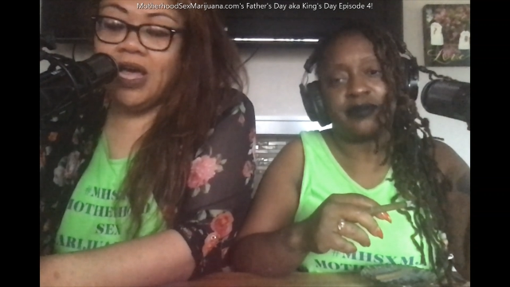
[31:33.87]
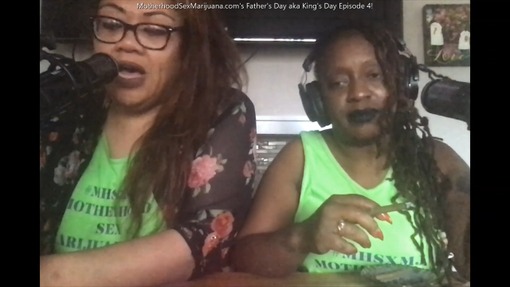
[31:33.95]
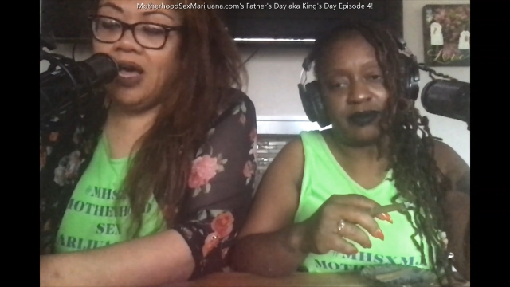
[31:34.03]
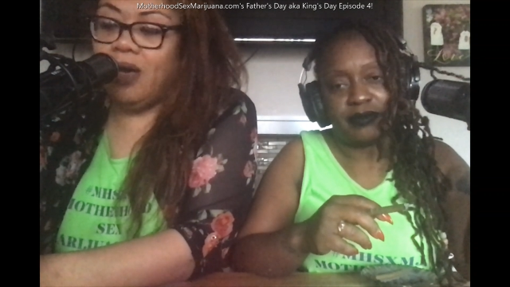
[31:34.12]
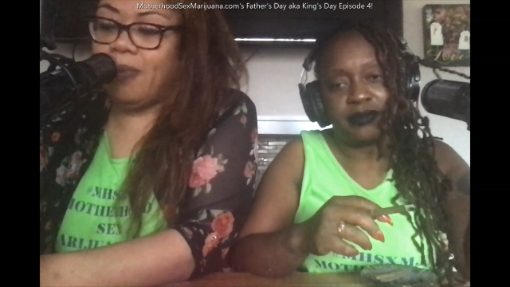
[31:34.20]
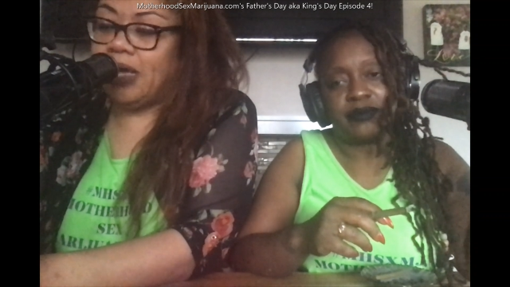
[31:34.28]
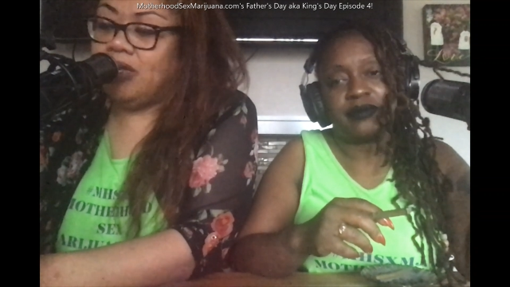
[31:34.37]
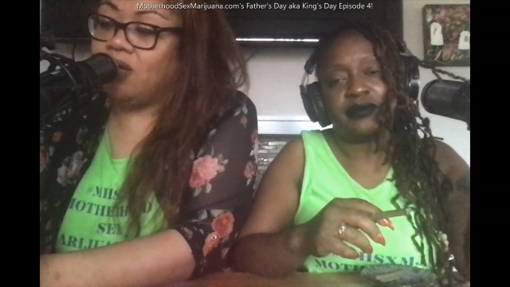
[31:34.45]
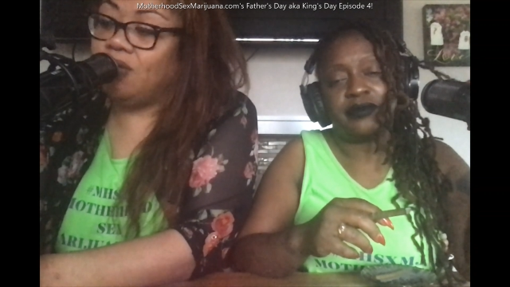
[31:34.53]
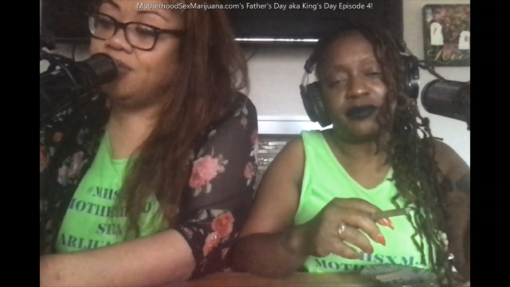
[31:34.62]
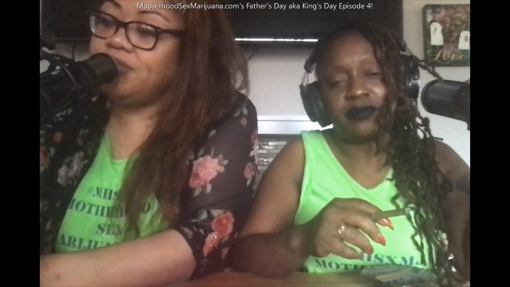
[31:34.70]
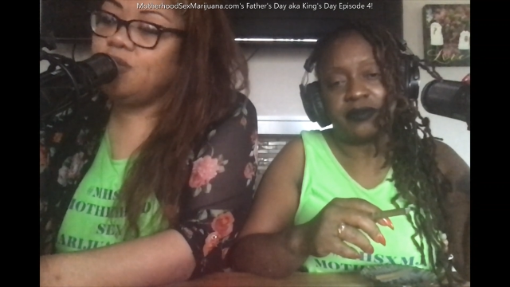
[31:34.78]
Speaker 1: Um, I
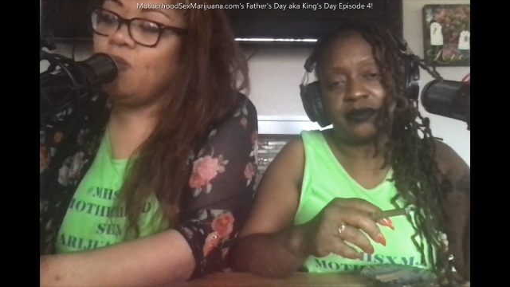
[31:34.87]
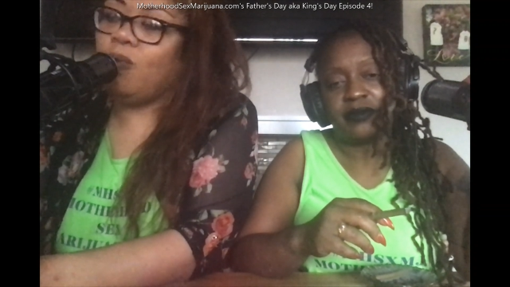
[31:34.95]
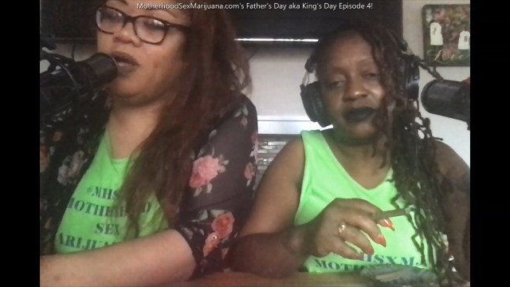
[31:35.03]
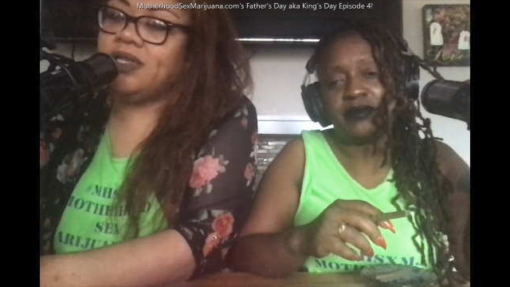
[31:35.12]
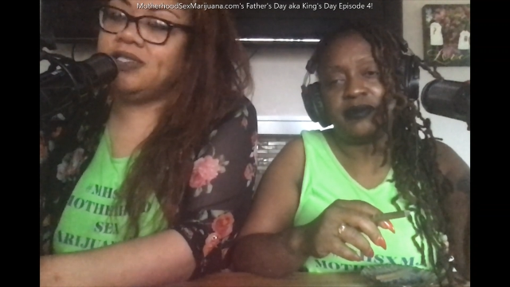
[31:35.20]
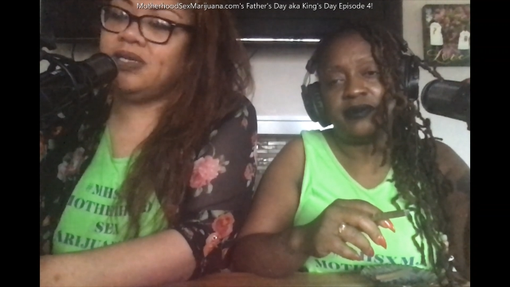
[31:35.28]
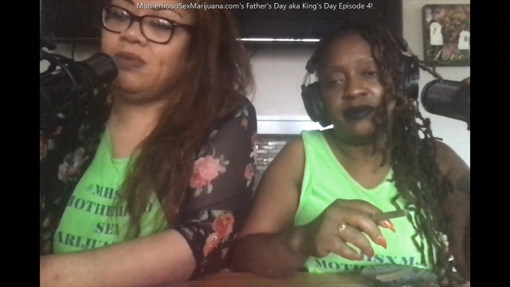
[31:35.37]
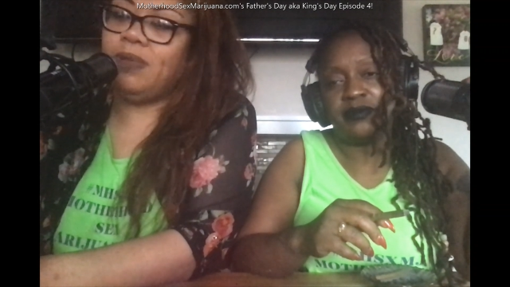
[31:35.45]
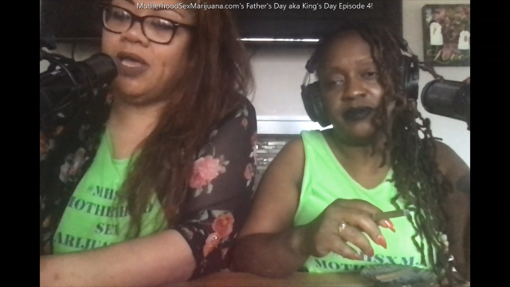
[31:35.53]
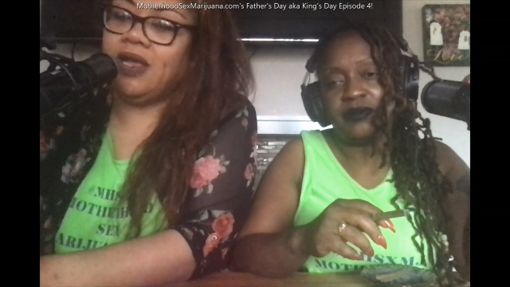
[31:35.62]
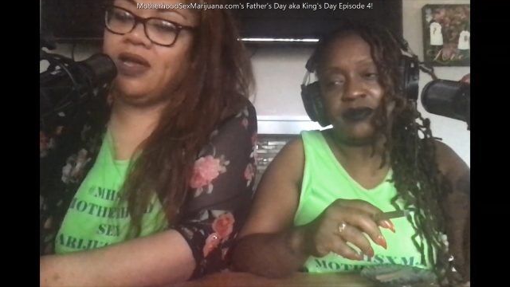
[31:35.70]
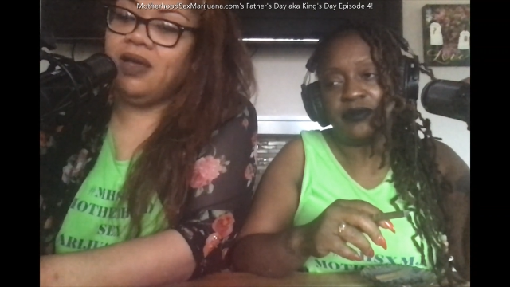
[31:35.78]
also want to
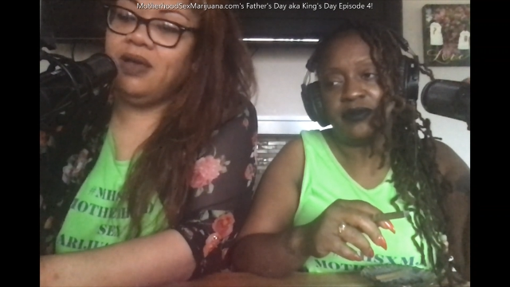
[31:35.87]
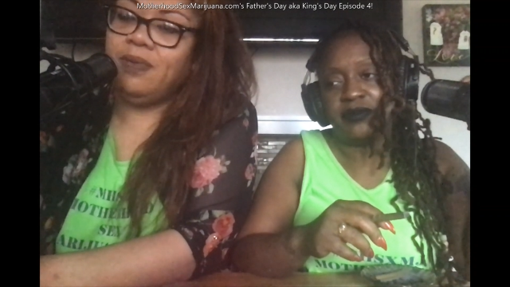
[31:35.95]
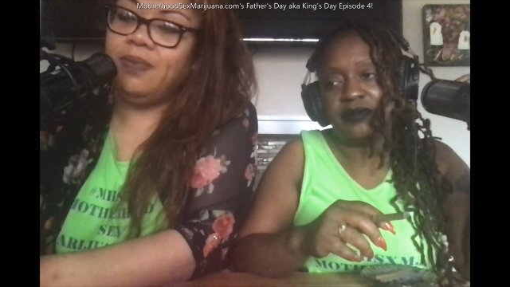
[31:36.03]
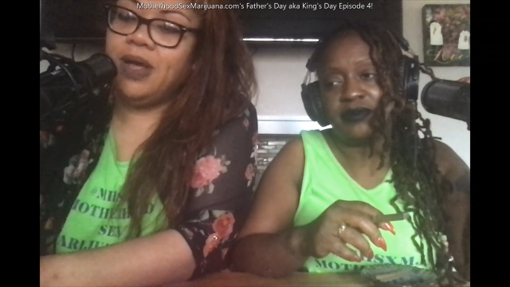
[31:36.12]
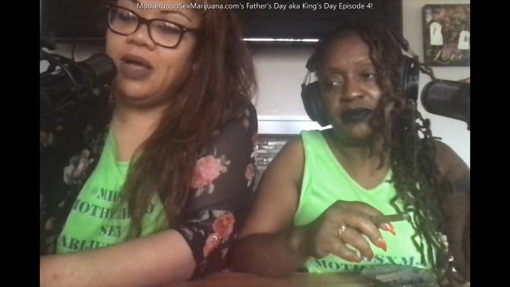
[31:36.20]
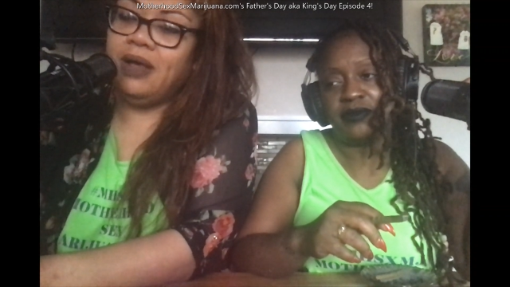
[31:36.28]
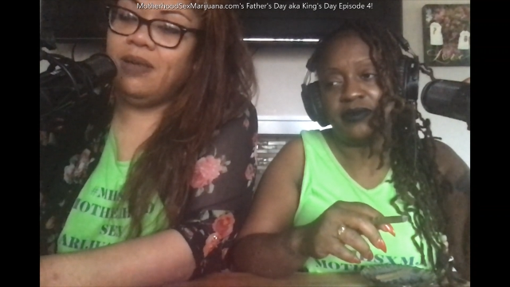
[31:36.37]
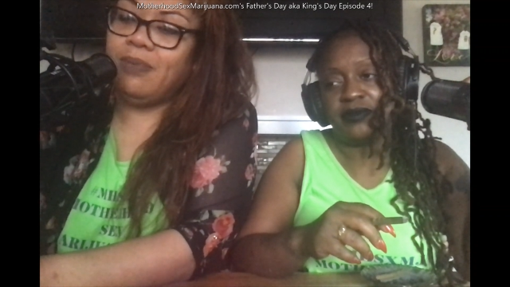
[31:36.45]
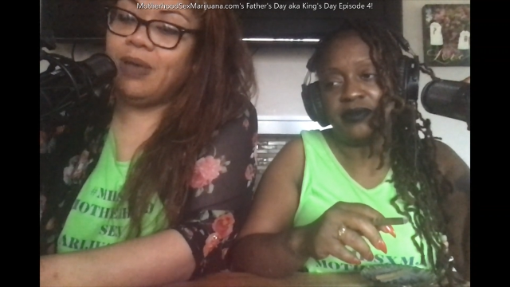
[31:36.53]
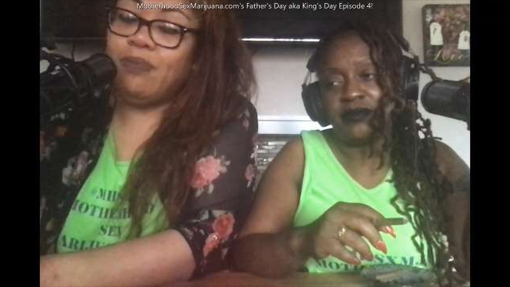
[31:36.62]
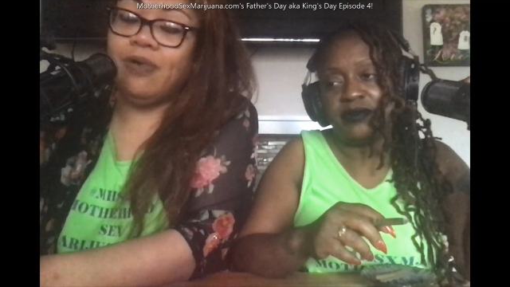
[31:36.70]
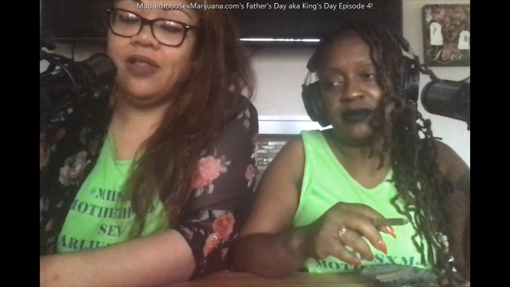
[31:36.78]
big up um,
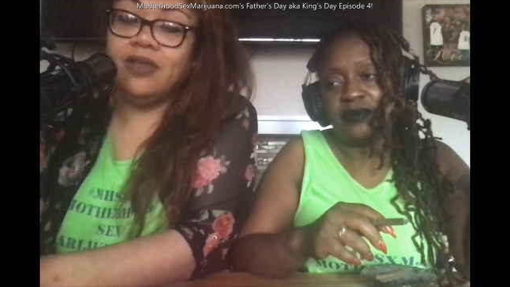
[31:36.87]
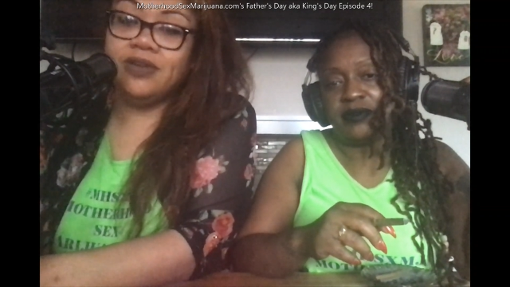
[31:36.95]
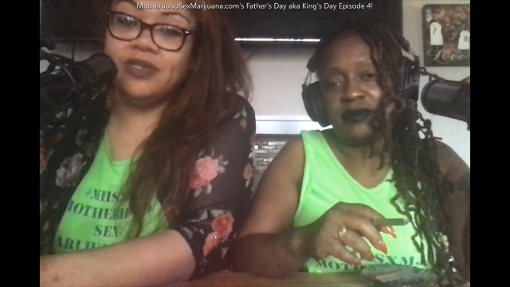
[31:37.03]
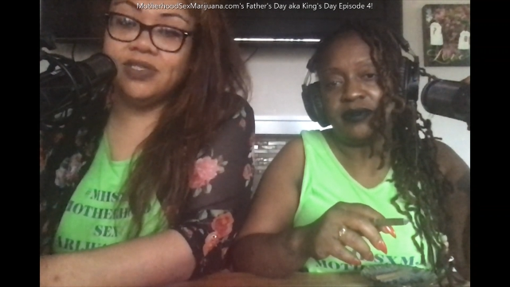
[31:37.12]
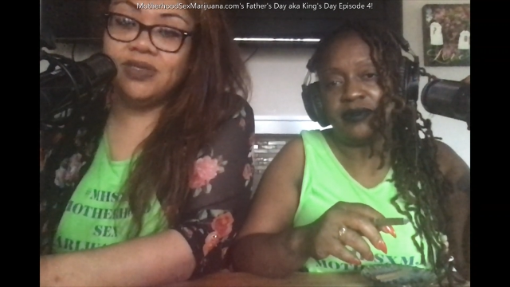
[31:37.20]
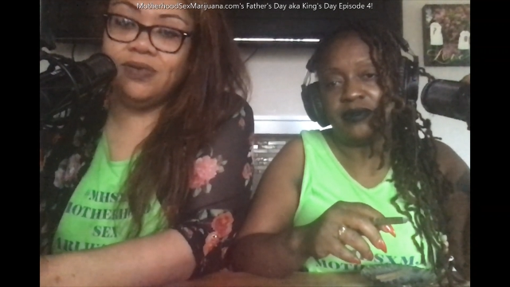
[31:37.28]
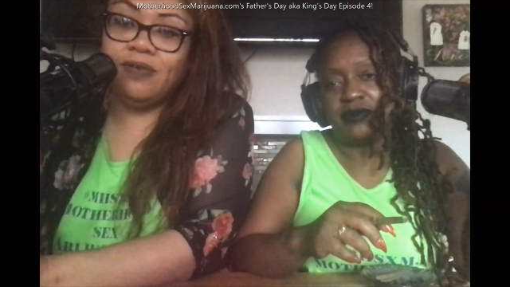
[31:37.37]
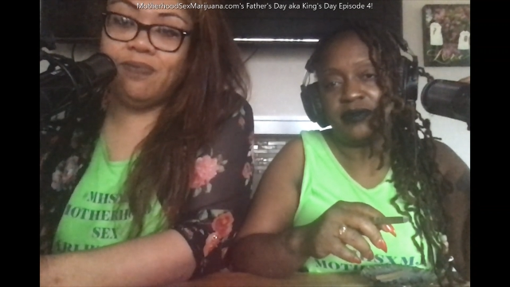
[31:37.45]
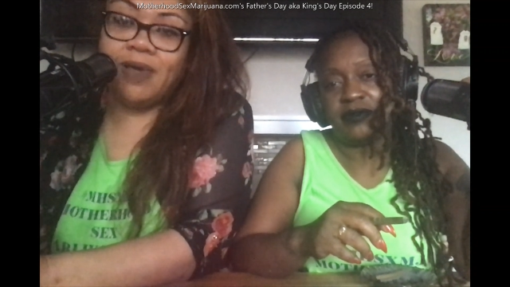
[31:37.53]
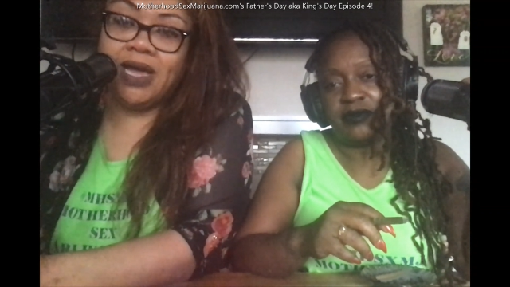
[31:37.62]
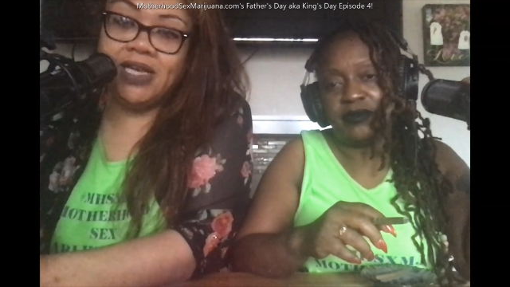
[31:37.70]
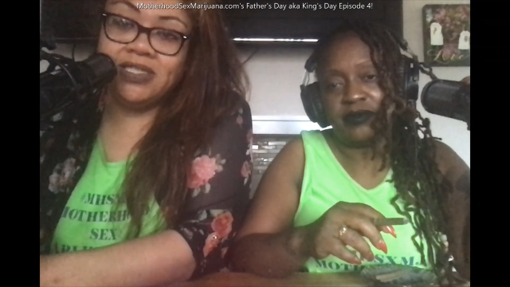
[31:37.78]
my brothers who have
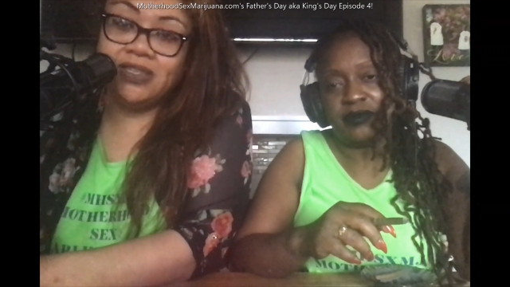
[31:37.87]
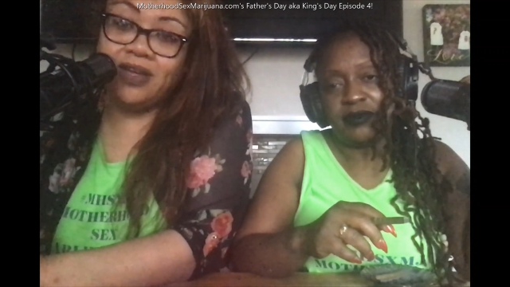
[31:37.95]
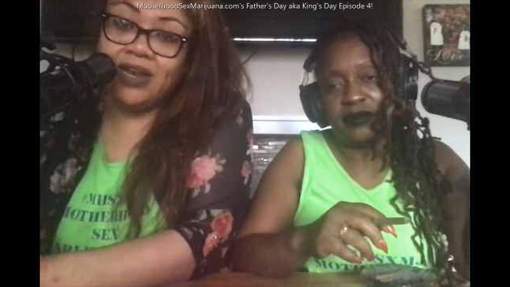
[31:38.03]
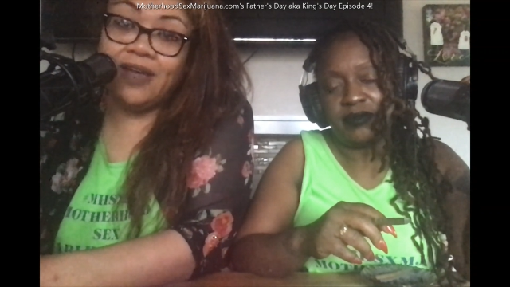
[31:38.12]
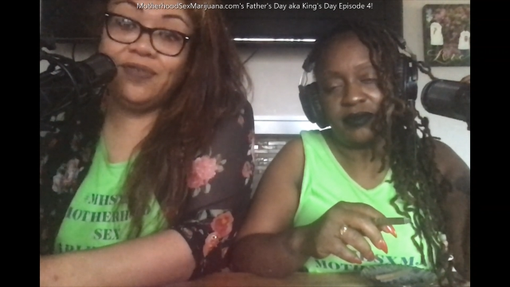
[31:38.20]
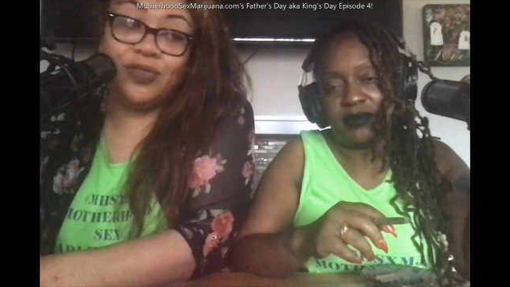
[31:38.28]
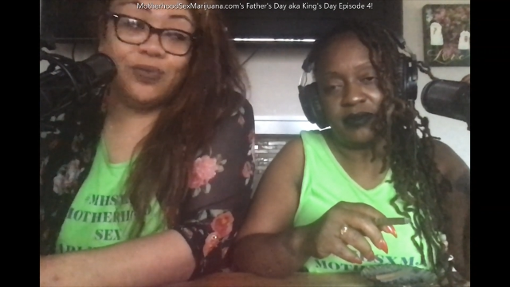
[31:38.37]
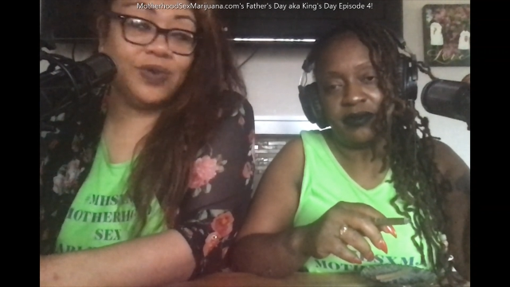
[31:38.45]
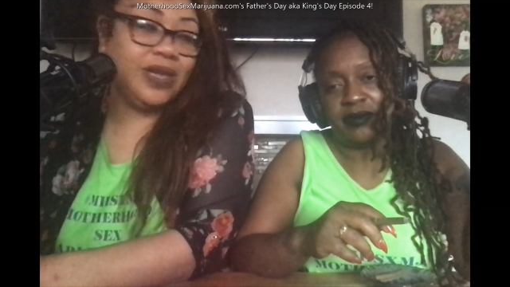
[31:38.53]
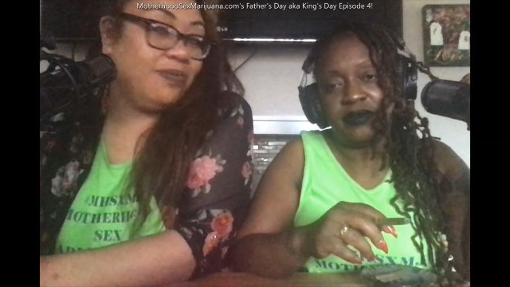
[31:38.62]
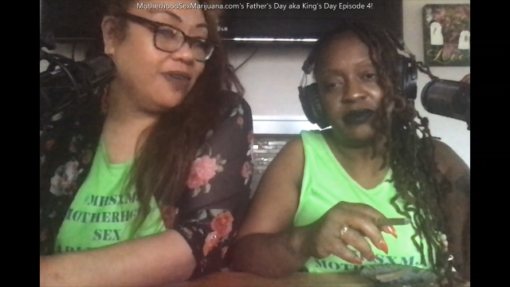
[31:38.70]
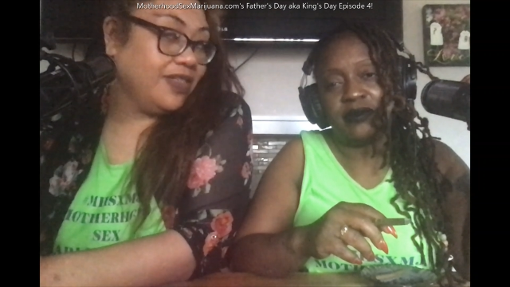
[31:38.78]
passed on. I have
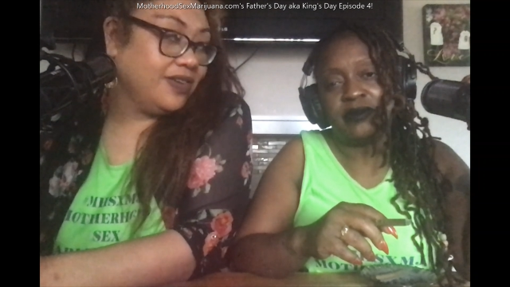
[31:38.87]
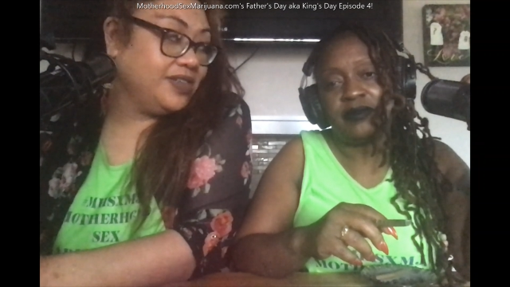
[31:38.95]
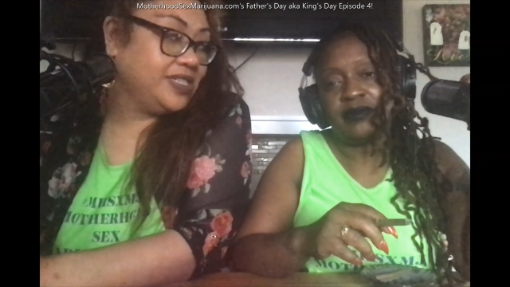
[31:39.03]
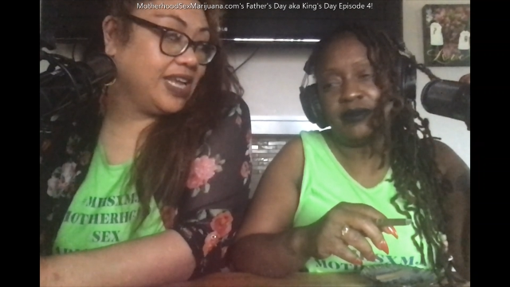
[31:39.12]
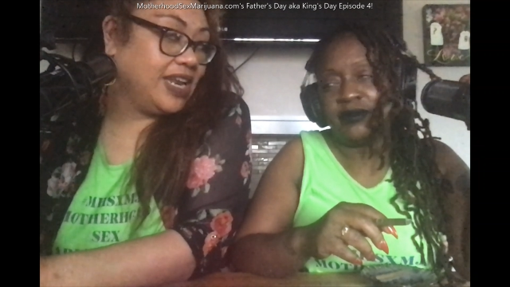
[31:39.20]
three brothers that